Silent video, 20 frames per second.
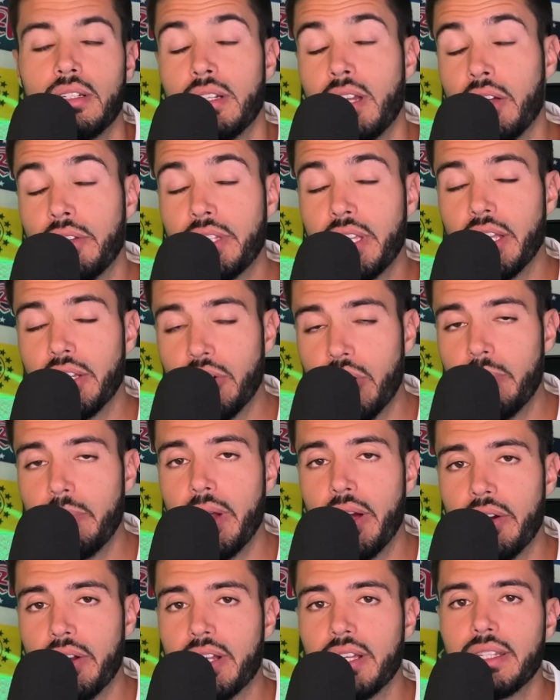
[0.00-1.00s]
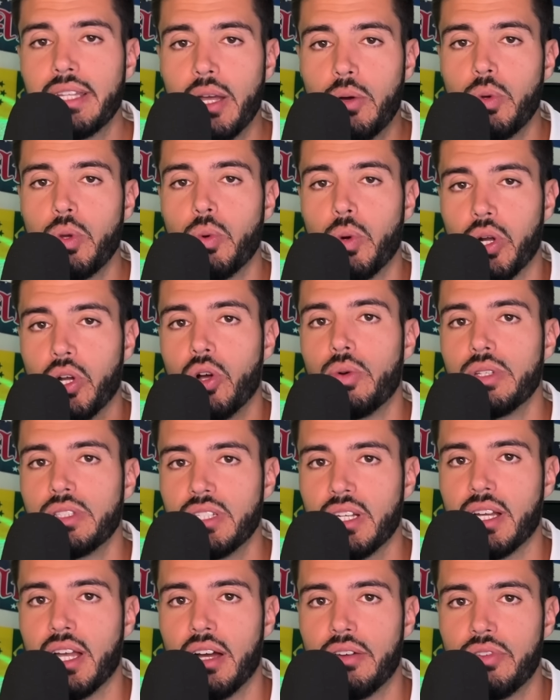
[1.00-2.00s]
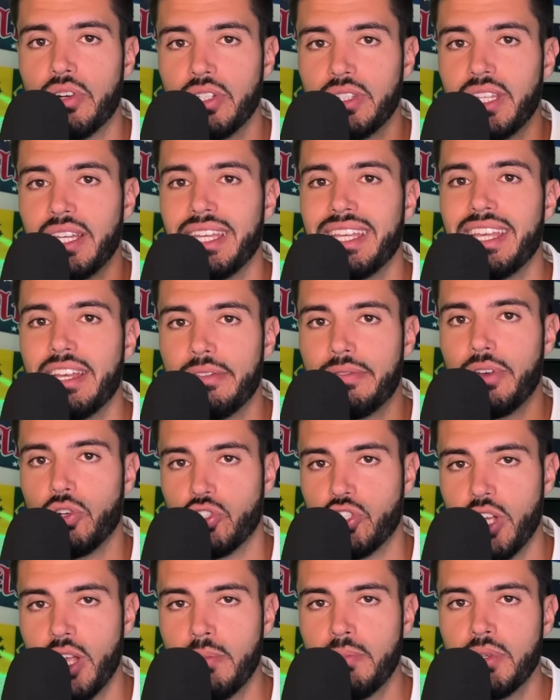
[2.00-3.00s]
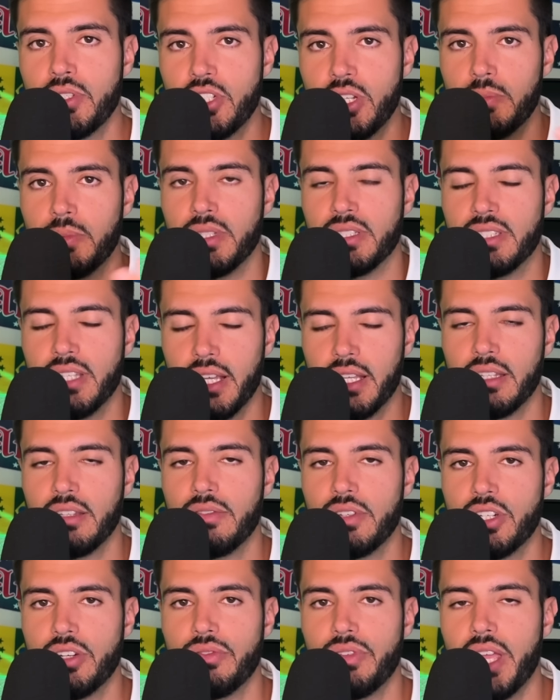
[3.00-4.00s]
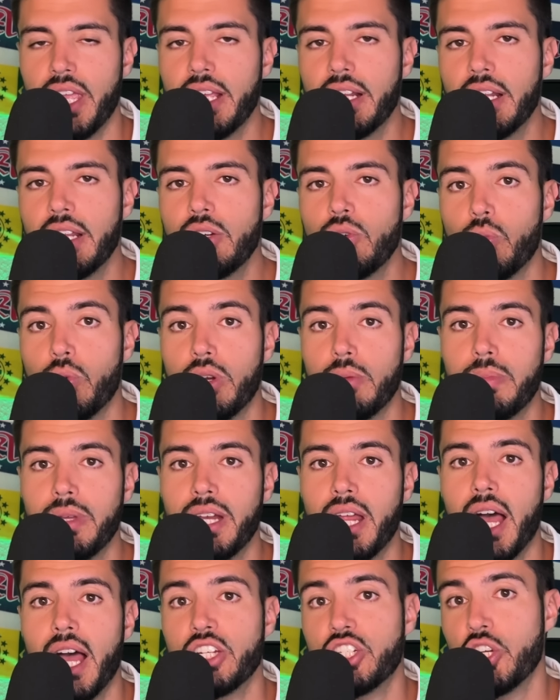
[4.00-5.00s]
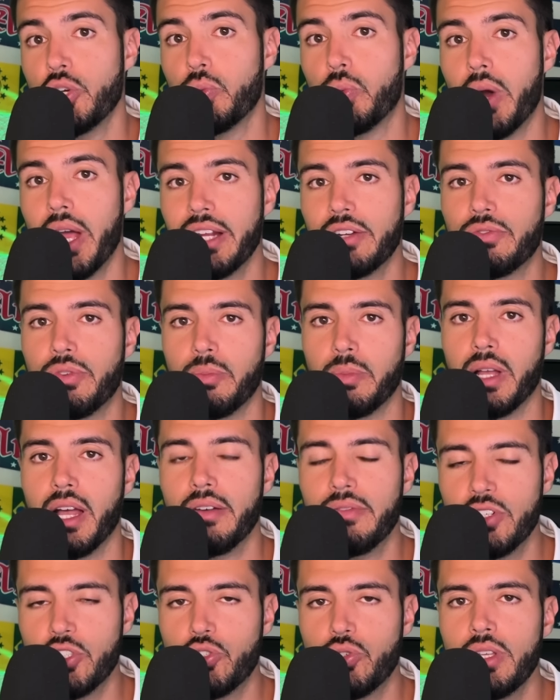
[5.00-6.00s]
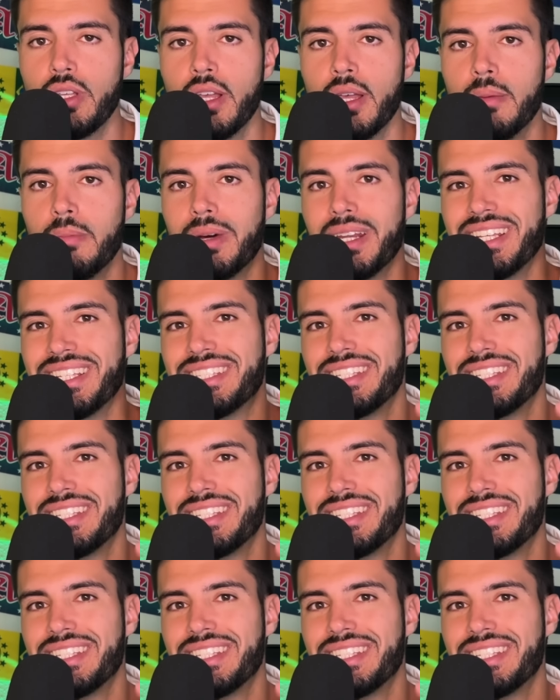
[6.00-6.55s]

Now, the other American that we were going to cover in the E F L Championship, the second division of England, would have been Haji Wright from Coventry, but he's